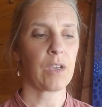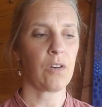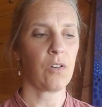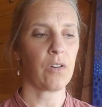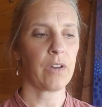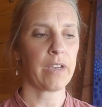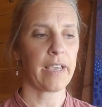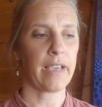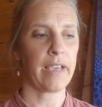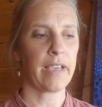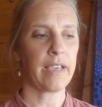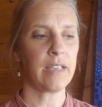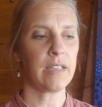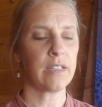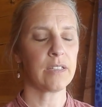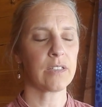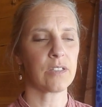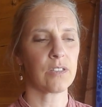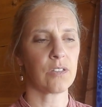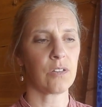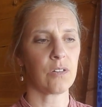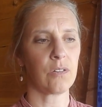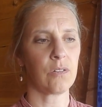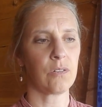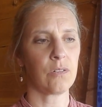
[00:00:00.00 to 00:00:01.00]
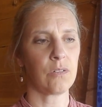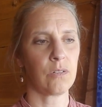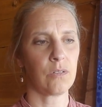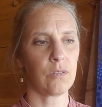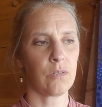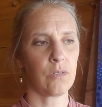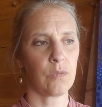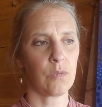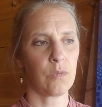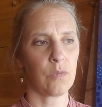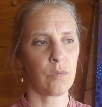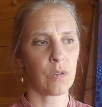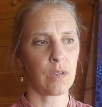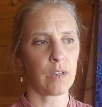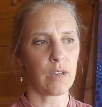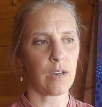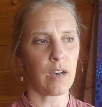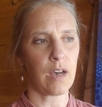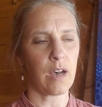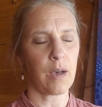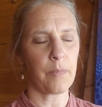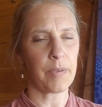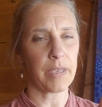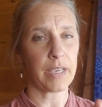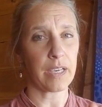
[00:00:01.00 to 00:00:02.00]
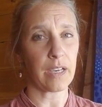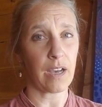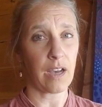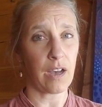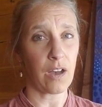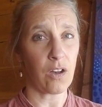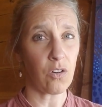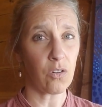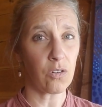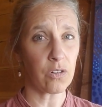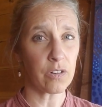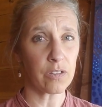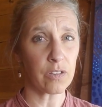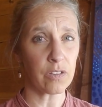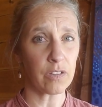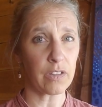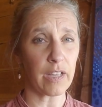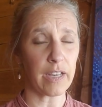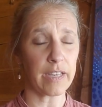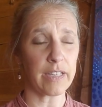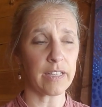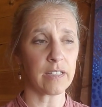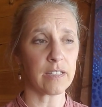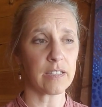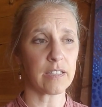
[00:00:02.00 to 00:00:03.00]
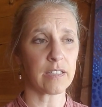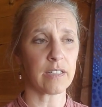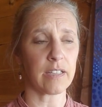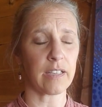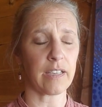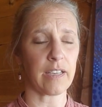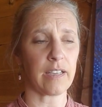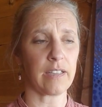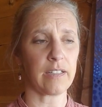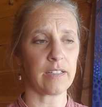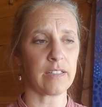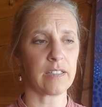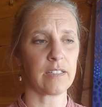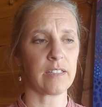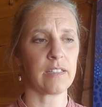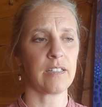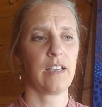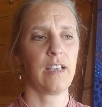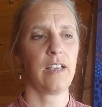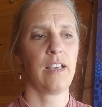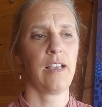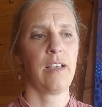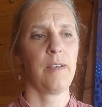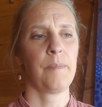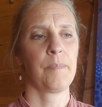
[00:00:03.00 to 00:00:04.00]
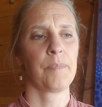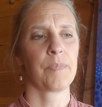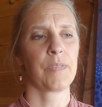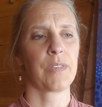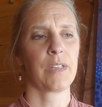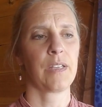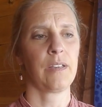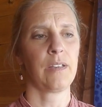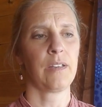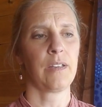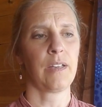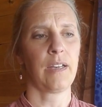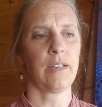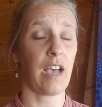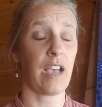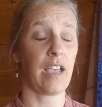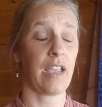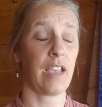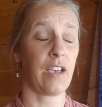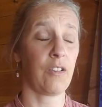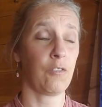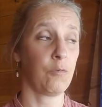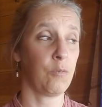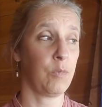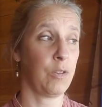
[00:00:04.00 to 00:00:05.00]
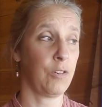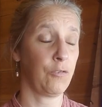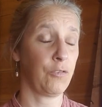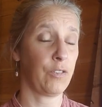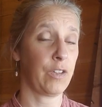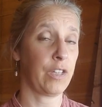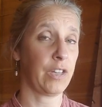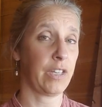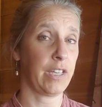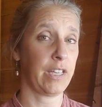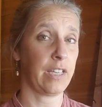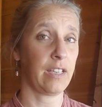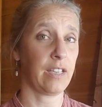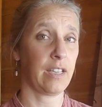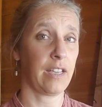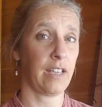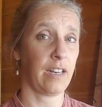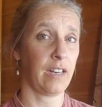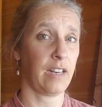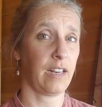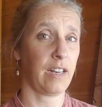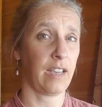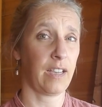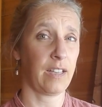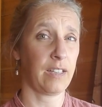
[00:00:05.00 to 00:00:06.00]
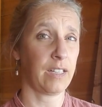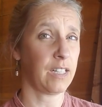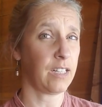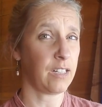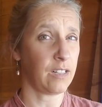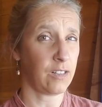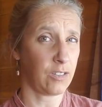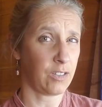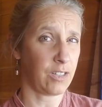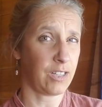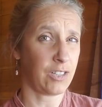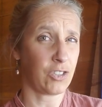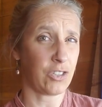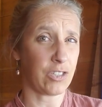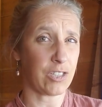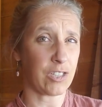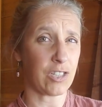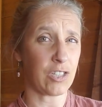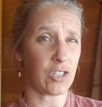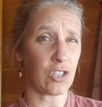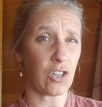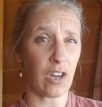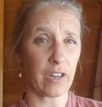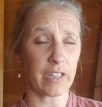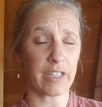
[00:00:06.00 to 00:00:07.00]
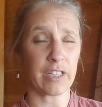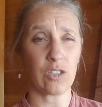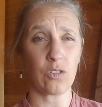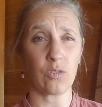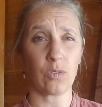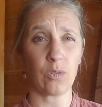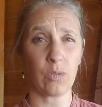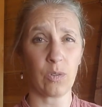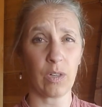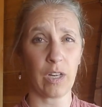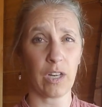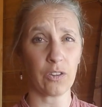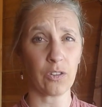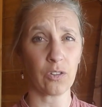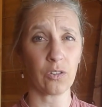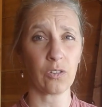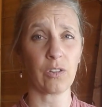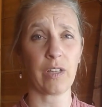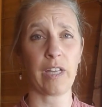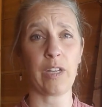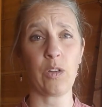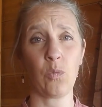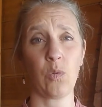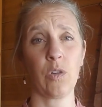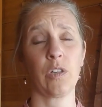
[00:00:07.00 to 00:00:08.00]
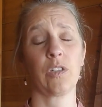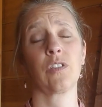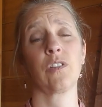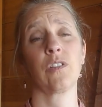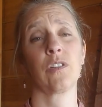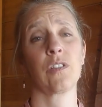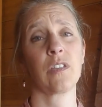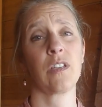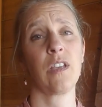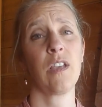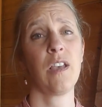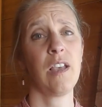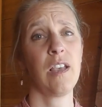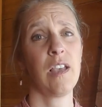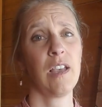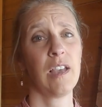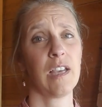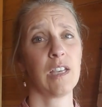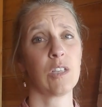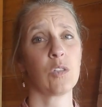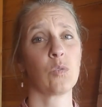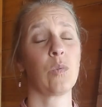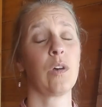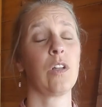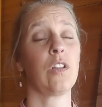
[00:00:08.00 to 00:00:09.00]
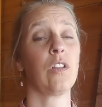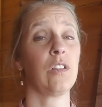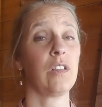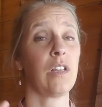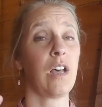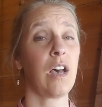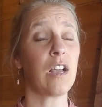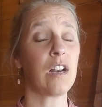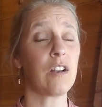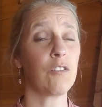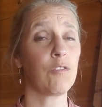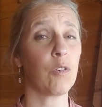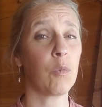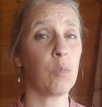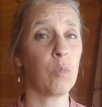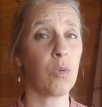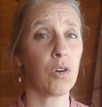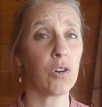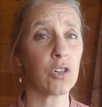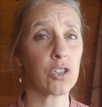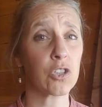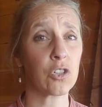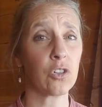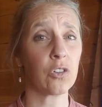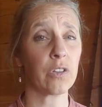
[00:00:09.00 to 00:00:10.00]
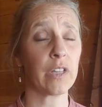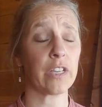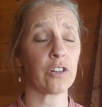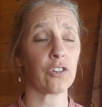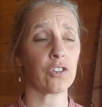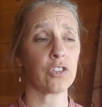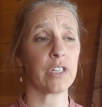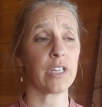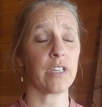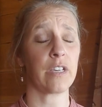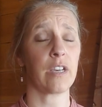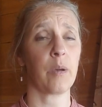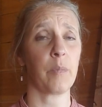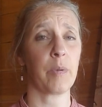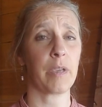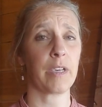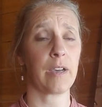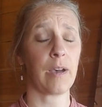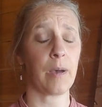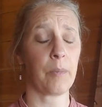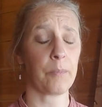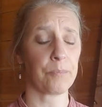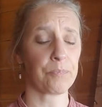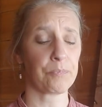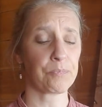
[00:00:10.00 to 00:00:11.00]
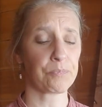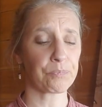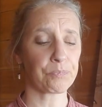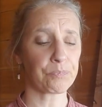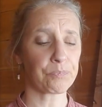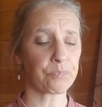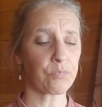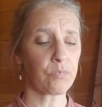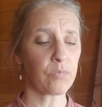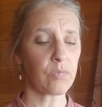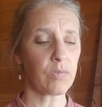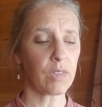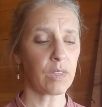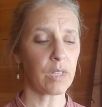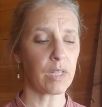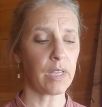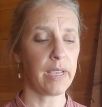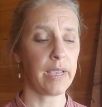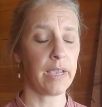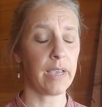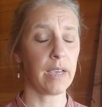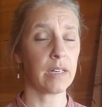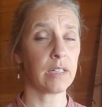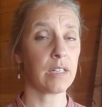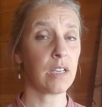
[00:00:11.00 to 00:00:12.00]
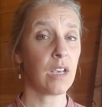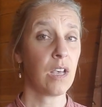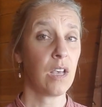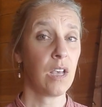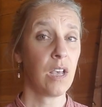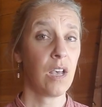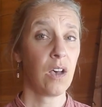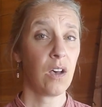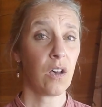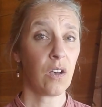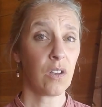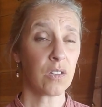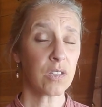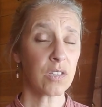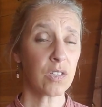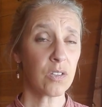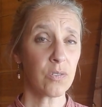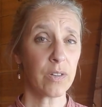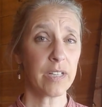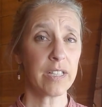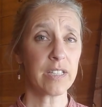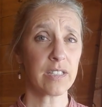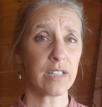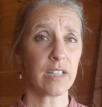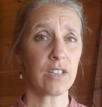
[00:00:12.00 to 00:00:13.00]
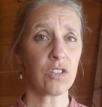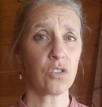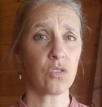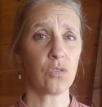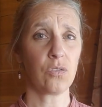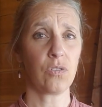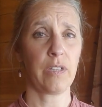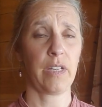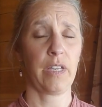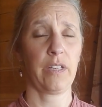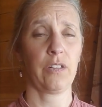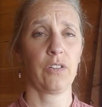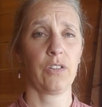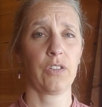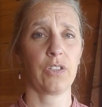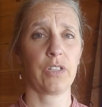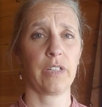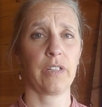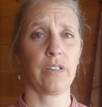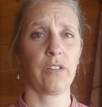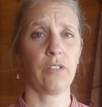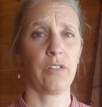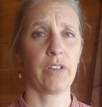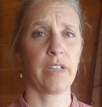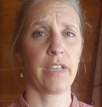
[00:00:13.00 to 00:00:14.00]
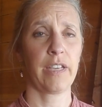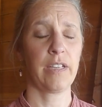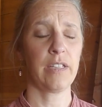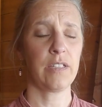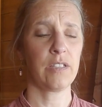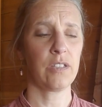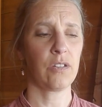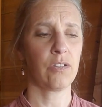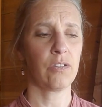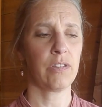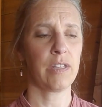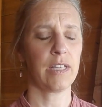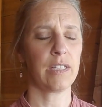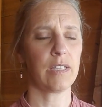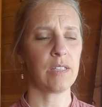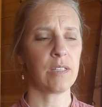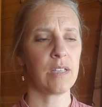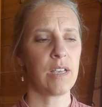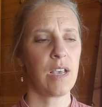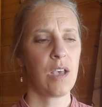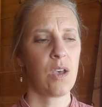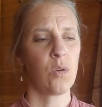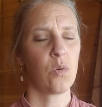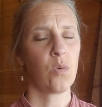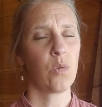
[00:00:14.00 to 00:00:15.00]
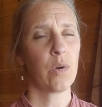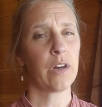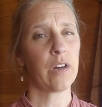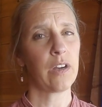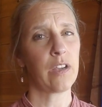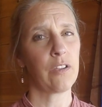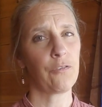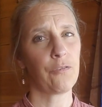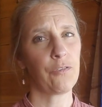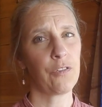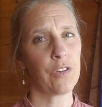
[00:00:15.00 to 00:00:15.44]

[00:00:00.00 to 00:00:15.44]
Okay, so coming out of the Lion's Gate, I have been feeling, and I just in talking to other lightworkers as well, a lot of emotional energy coming up, and also ancestral energy, okay? So that's where I